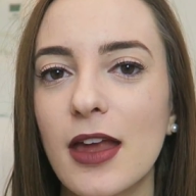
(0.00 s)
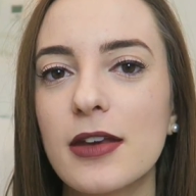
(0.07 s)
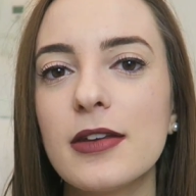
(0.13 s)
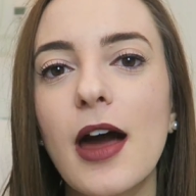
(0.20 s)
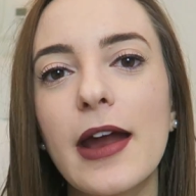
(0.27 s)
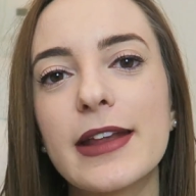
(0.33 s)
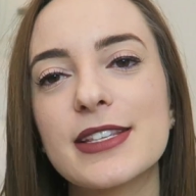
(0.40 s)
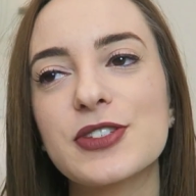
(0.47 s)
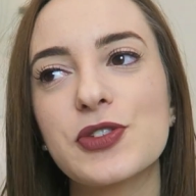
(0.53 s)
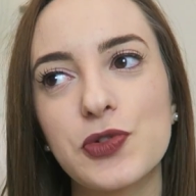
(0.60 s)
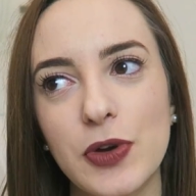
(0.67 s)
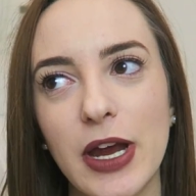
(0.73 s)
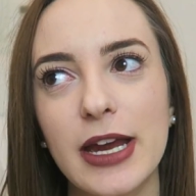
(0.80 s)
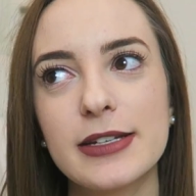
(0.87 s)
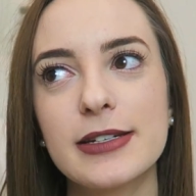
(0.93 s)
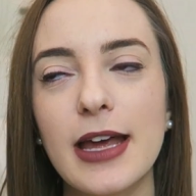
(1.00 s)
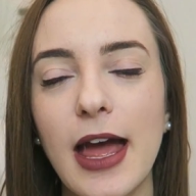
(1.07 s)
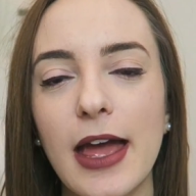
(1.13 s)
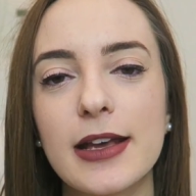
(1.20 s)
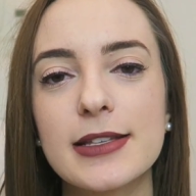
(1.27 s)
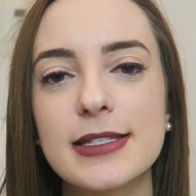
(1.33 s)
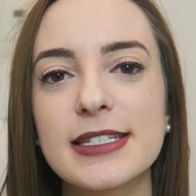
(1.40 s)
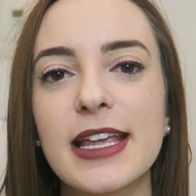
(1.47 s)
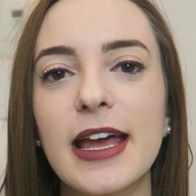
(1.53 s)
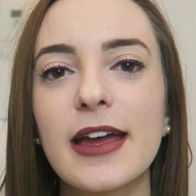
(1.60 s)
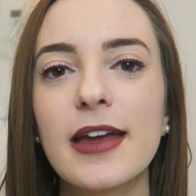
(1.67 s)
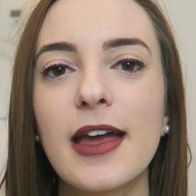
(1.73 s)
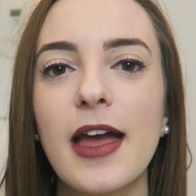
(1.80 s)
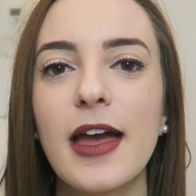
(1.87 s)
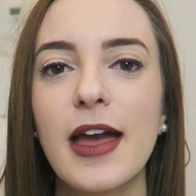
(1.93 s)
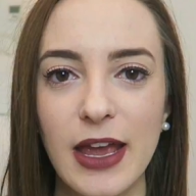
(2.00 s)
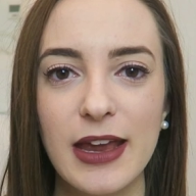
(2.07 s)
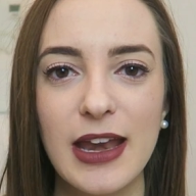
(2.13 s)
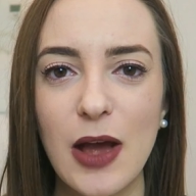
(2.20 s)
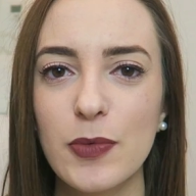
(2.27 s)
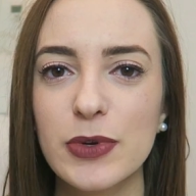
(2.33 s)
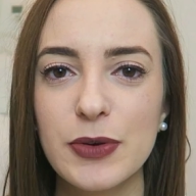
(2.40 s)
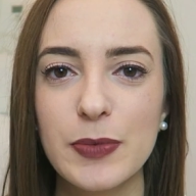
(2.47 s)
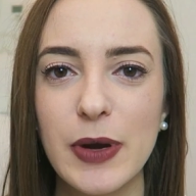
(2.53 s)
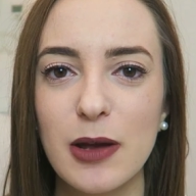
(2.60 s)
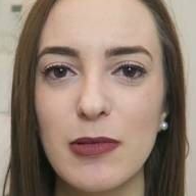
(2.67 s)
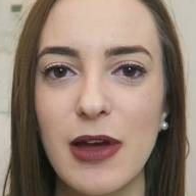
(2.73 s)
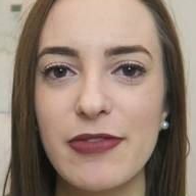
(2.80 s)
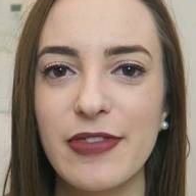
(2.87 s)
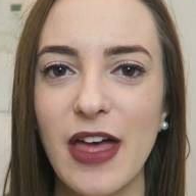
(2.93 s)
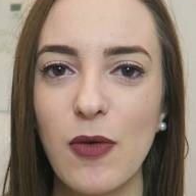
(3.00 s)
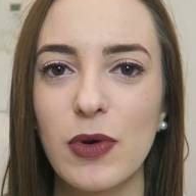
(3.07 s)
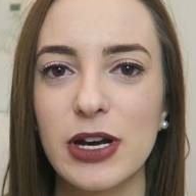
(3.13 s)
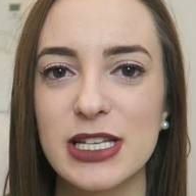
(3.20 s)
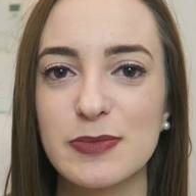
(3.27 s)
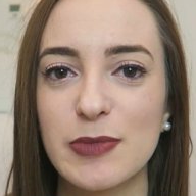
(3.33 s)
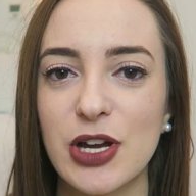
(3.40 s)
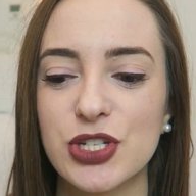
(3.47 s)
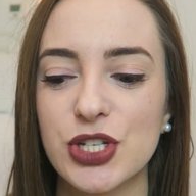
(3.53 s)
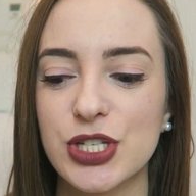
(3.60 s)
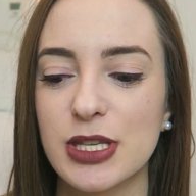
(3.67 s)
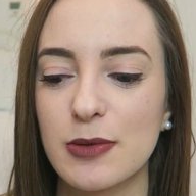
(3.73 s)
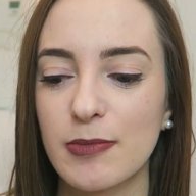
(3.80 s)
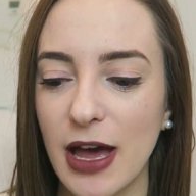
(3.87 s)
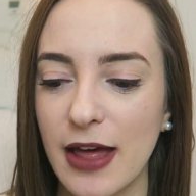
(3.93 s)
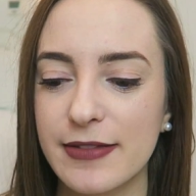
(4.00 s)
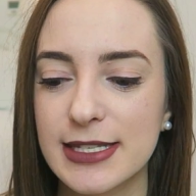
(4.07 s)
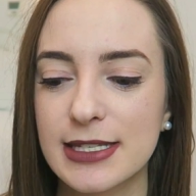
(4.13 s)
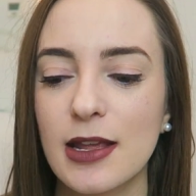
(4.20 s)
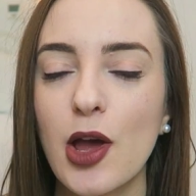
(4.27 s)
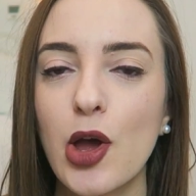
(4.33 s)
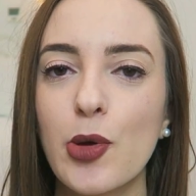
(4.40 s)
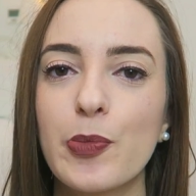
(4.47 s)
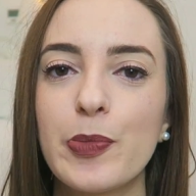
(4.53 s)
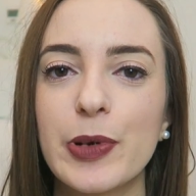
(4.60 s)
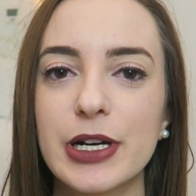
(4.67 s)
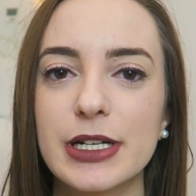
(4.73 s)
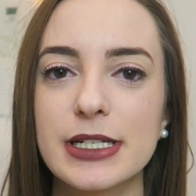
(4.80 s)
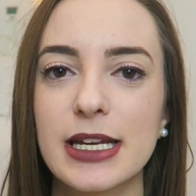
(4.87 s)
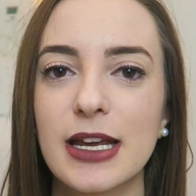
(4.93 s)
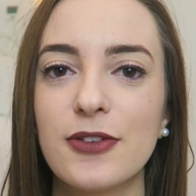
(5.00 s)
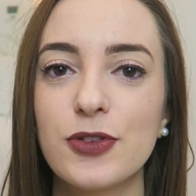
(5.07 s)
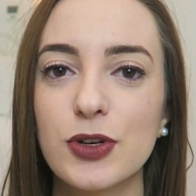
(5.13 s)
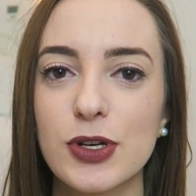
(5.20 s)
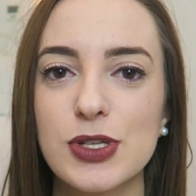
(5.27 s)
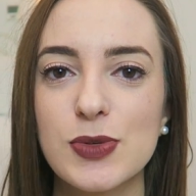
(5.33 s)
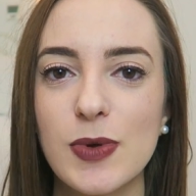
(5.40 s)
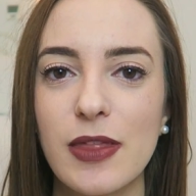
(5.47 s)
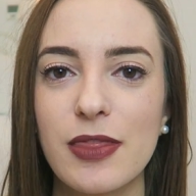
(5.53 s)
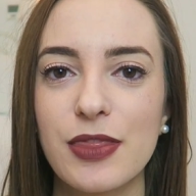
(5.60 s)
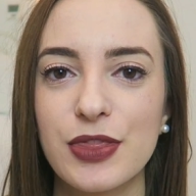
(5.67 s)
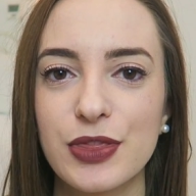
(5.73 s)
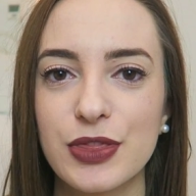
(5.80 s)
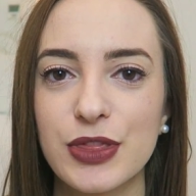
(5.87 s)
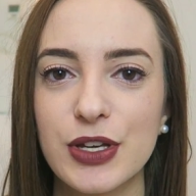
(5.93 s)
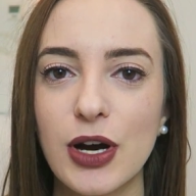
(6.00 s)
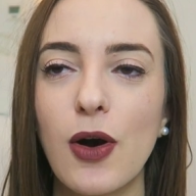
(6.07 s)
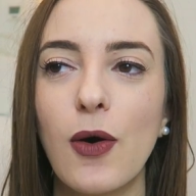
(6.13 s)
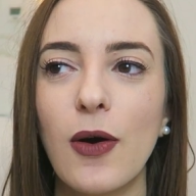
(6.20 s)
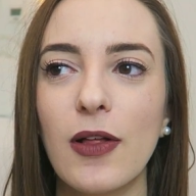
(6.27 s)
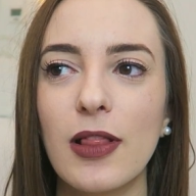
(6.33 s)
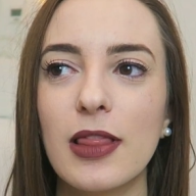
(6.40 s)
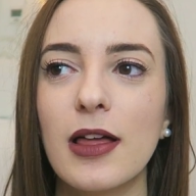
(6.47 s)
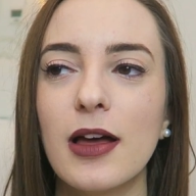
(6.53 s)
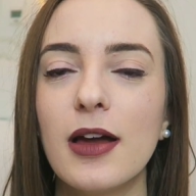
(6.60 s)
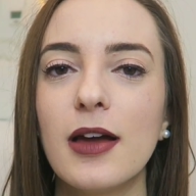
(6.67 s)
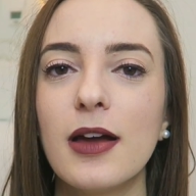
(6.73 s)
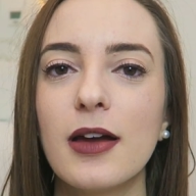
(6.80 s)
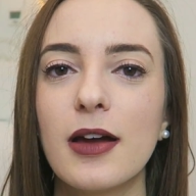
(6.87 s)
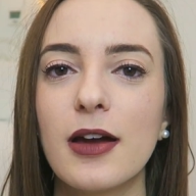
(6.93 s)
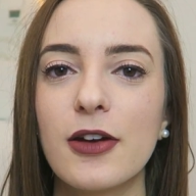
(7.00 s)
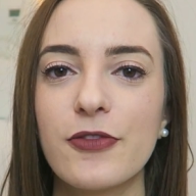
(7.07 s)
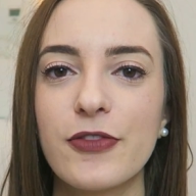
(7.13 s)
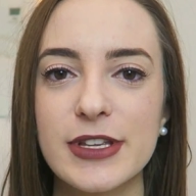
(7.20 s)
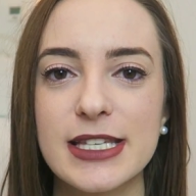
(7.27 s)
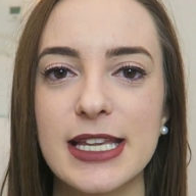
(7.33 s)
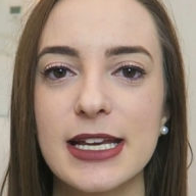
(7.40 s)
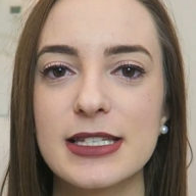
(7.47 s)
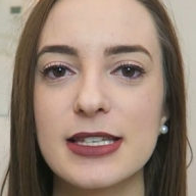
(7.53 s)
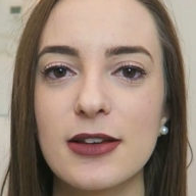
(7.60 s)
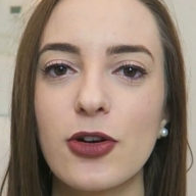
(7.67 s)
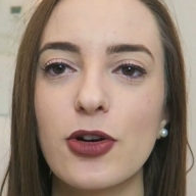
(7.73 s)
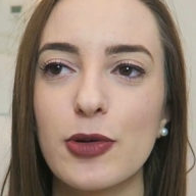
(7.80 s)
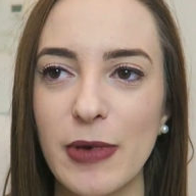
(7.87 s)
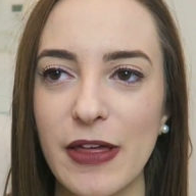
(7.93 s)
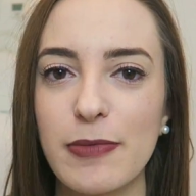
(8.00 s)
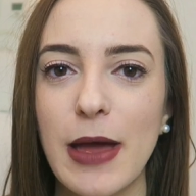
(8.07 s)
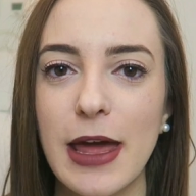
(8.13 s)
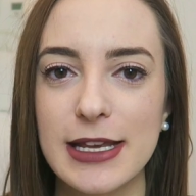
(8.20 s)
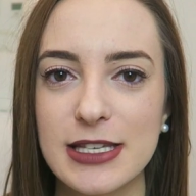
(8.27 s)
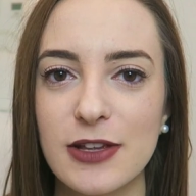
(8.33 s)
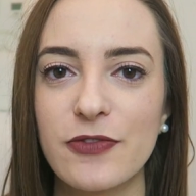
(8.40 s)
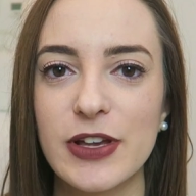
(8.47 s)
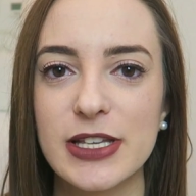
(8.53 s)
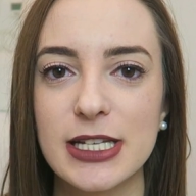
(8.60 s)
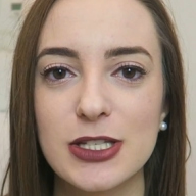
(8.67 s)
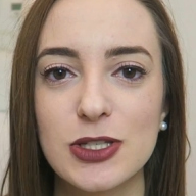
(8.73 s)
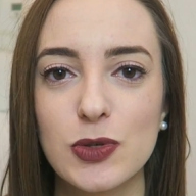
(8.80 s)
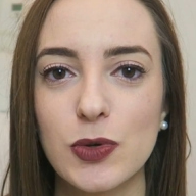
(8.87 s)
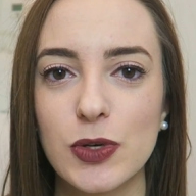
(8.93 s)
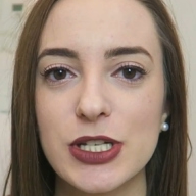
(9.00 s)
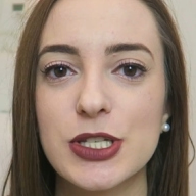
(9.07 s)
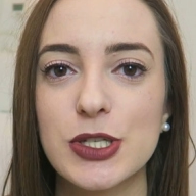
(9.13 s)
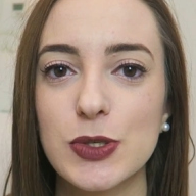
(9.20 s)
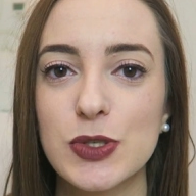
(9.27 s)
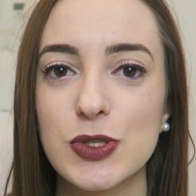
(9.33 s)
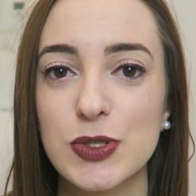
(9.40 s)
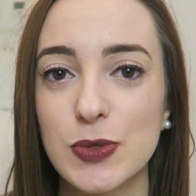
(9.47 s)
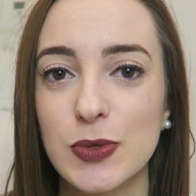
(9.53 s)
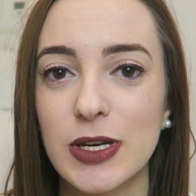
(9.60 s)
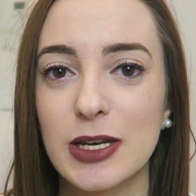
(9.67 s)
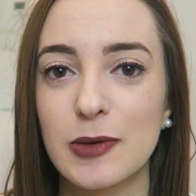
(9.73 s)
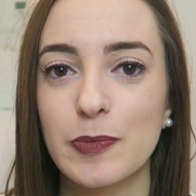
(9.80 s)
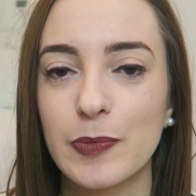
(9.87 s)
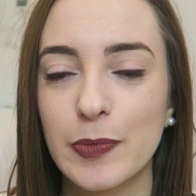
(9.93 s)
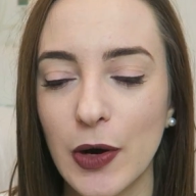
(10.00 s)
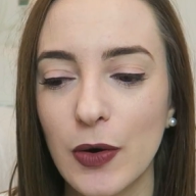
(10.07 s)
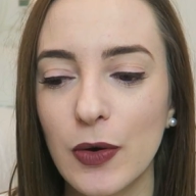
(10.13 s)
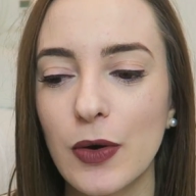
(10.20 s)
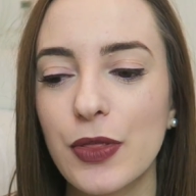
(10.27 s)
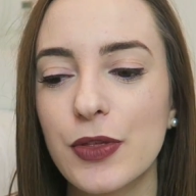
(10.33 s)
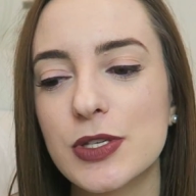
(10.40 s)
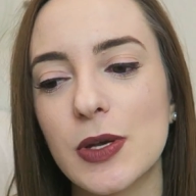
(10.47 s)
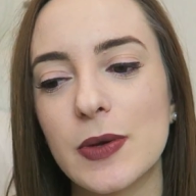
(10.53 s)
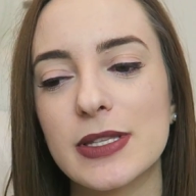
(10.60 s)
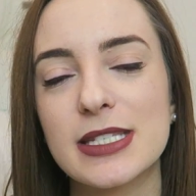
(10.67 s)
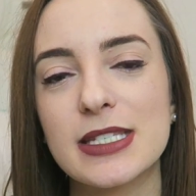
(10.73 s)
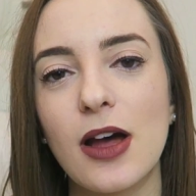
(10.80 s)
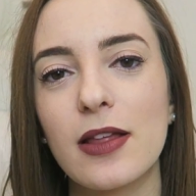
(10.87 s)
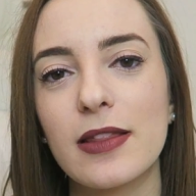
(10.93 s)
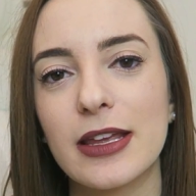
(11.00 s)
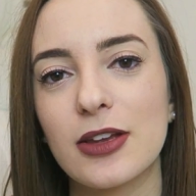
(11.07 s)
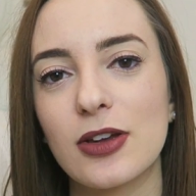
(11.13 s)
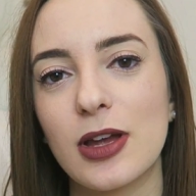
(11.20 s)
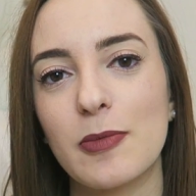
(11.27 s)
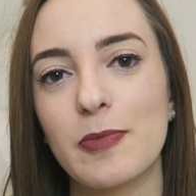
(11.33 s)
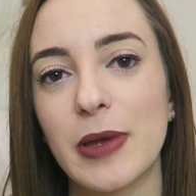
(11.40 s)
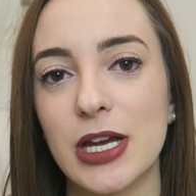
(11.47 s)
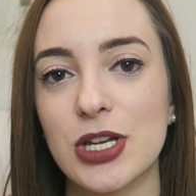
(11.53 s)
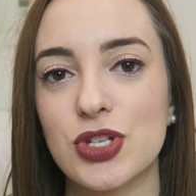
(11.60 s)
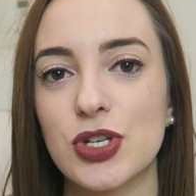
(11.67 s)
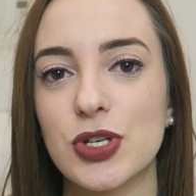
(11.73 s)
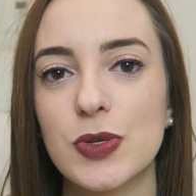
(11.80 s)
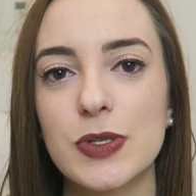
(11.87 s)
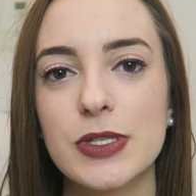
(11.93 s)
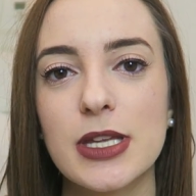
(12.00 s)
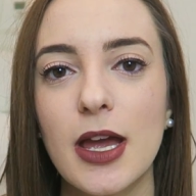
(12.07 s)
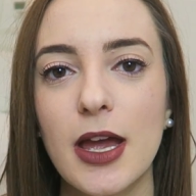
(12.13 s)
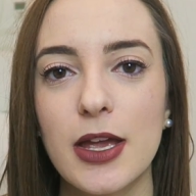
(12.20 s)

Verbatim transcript: not as great, I could say, and I wouldn't recommend that one as much as the maths, but if you're doing the whole physics or mathematics and physics course, you do need both, so it's not like you can pick and choose.